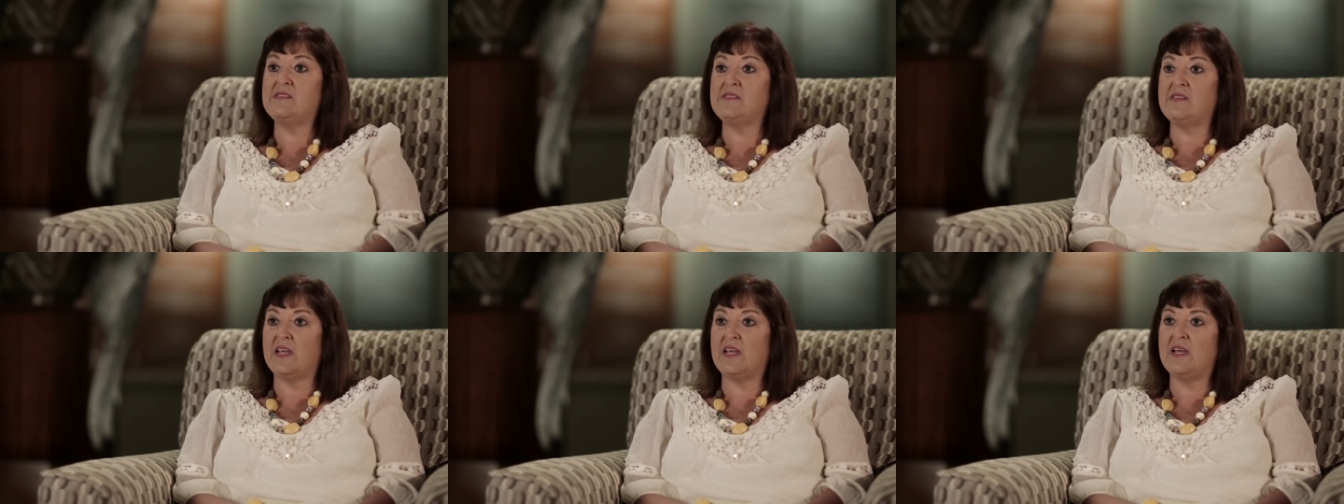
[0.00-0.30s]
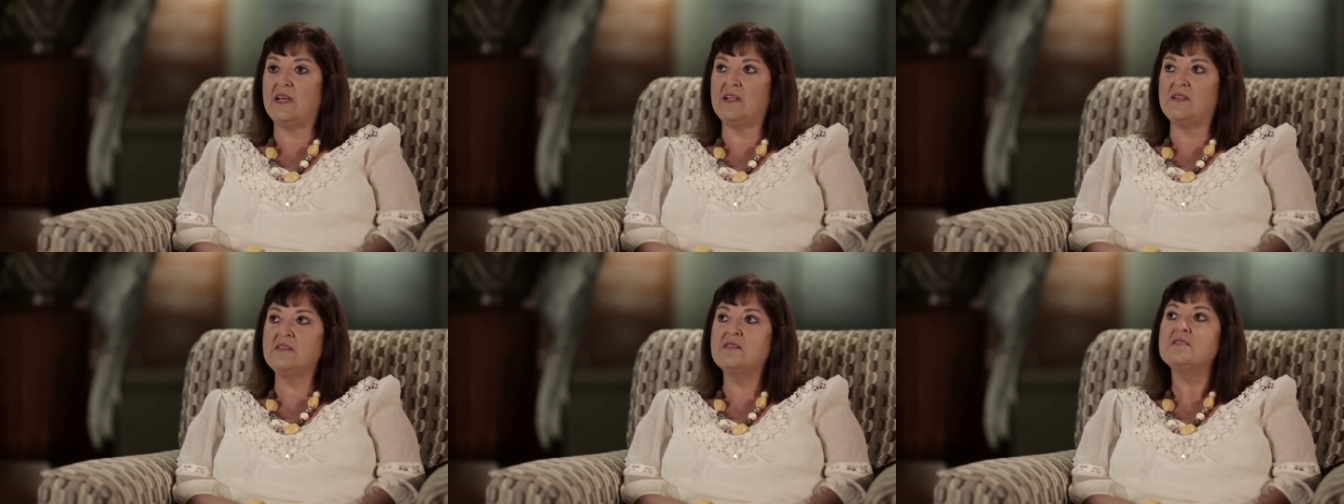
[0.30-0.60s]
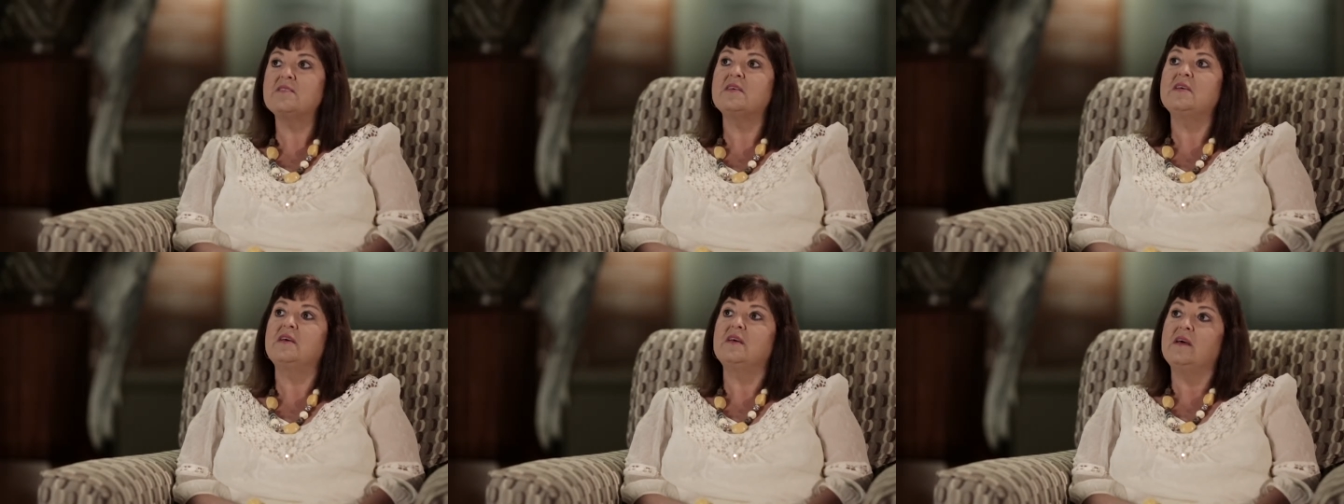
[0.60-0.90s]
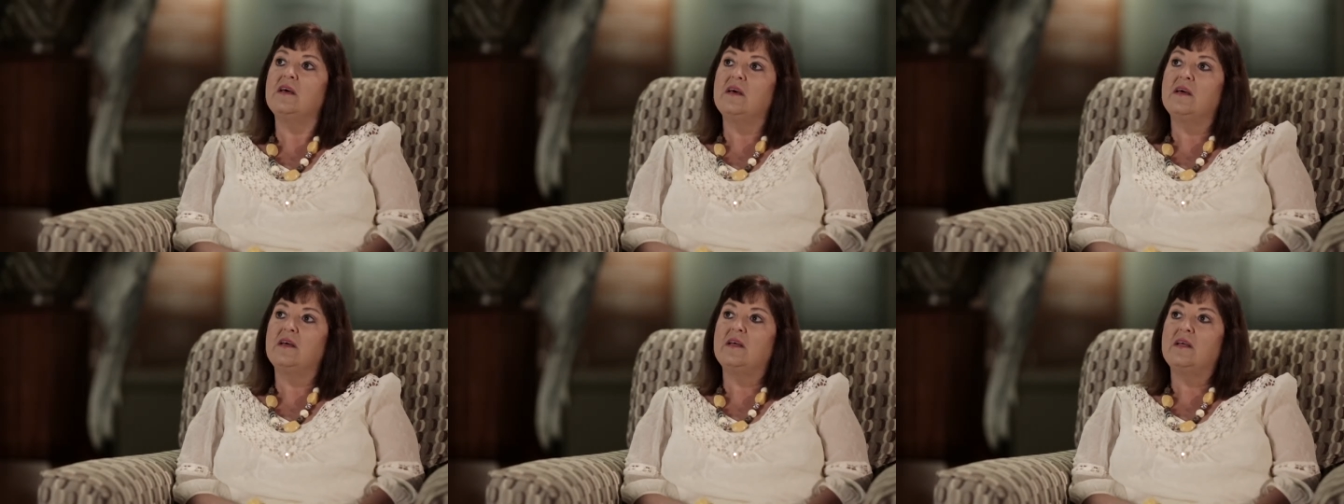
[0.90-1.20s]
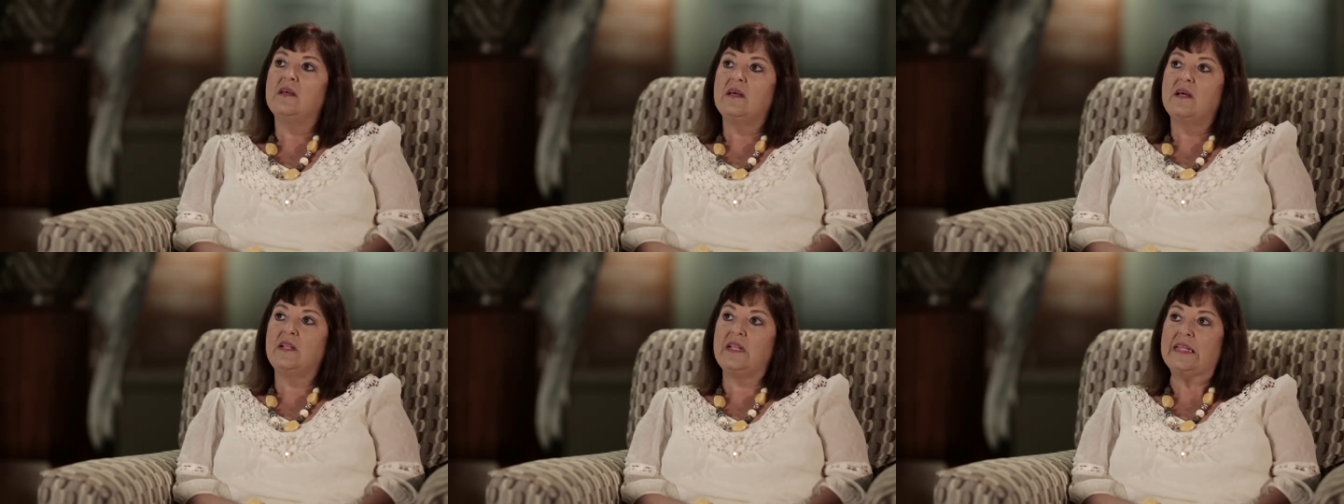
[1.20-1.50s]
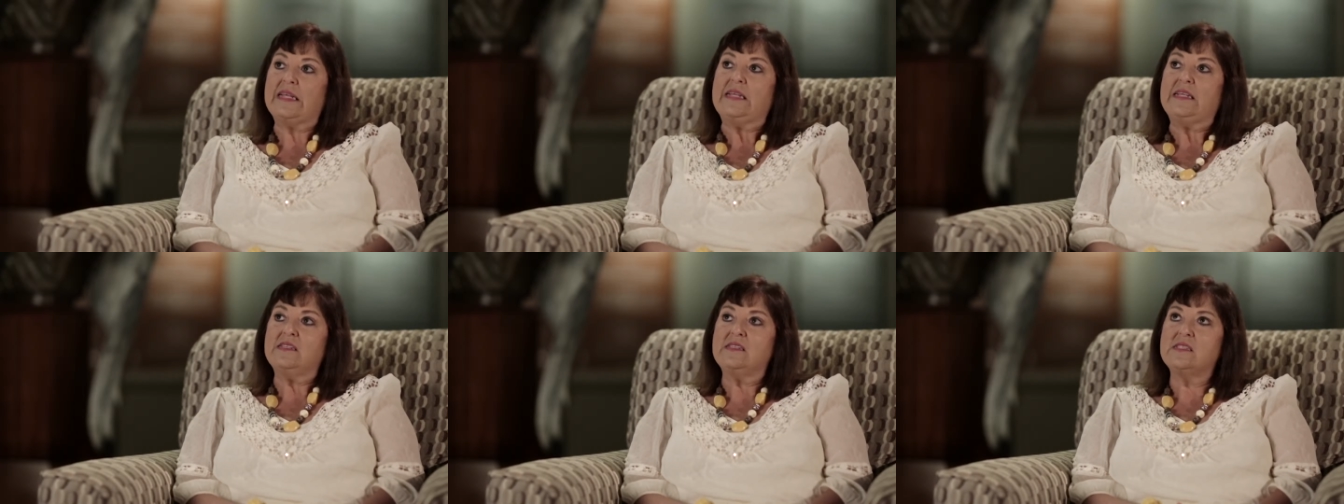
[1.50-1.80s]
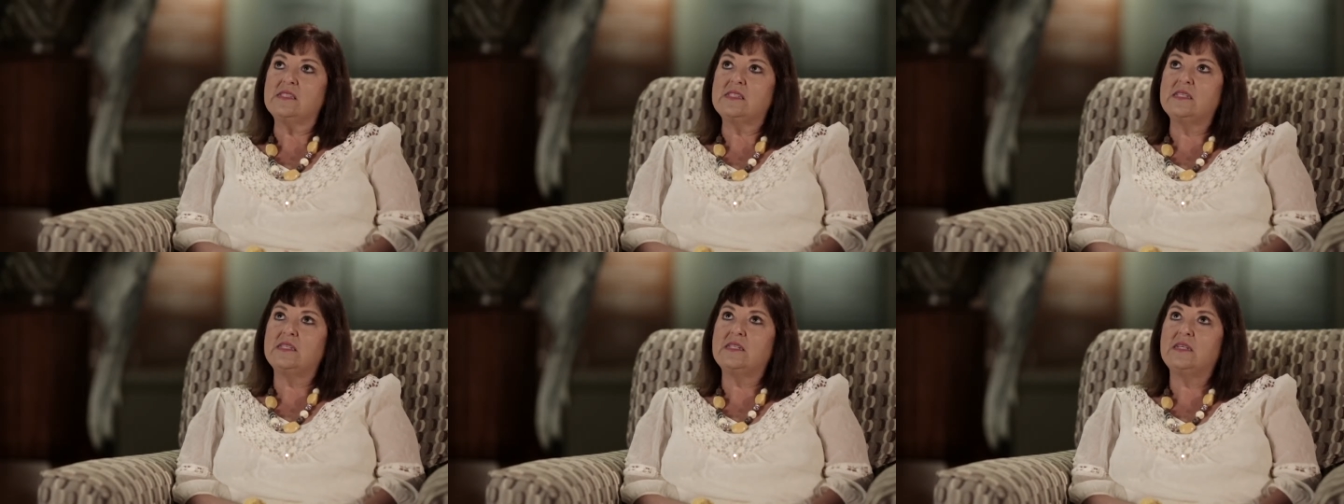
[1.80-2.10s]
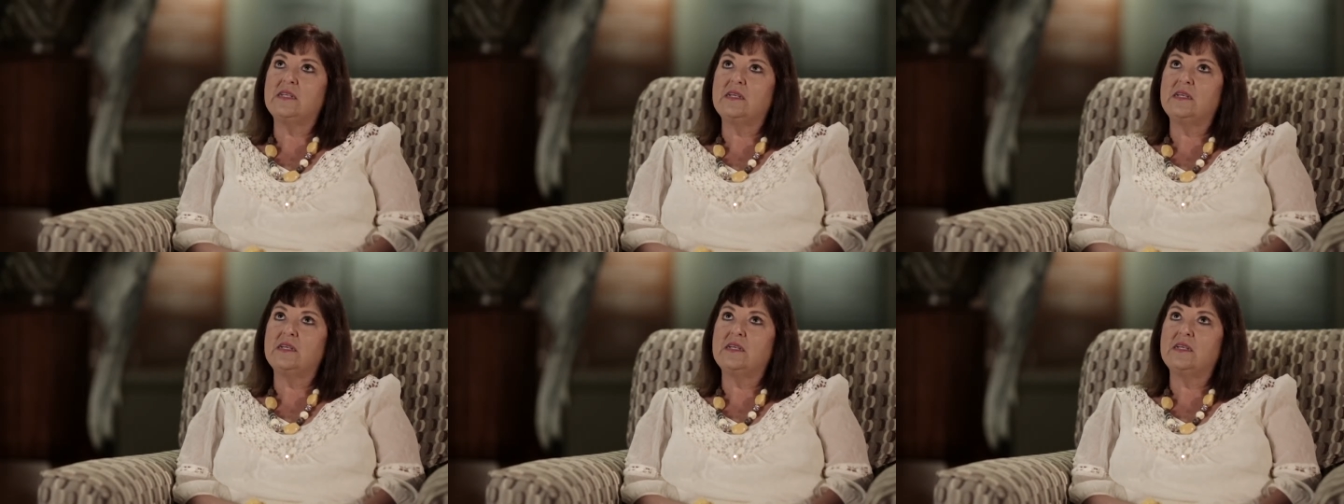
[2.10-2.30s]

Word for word: said, "Elise,